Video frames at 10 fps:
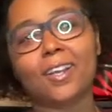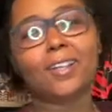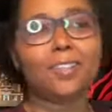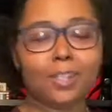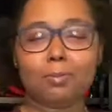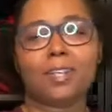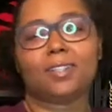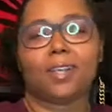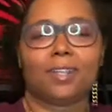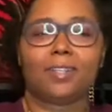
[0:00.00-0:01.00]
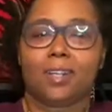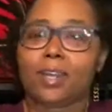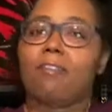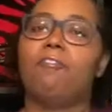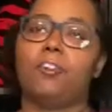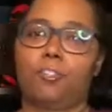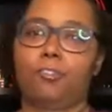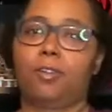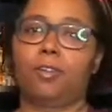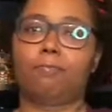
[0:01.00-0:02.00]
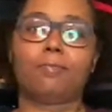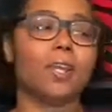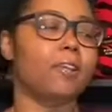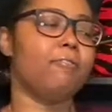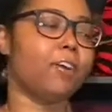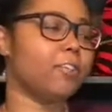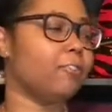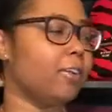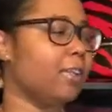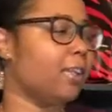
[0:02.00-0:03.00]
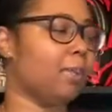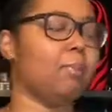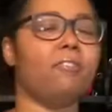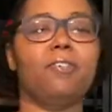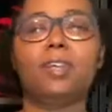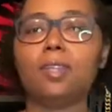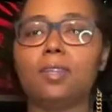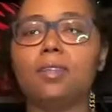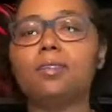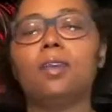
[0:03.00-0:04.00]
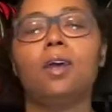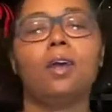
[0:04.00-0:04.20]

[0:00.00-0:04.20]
Just because, like I said, I get frustrated. I get frustrated and I'm like, forget this.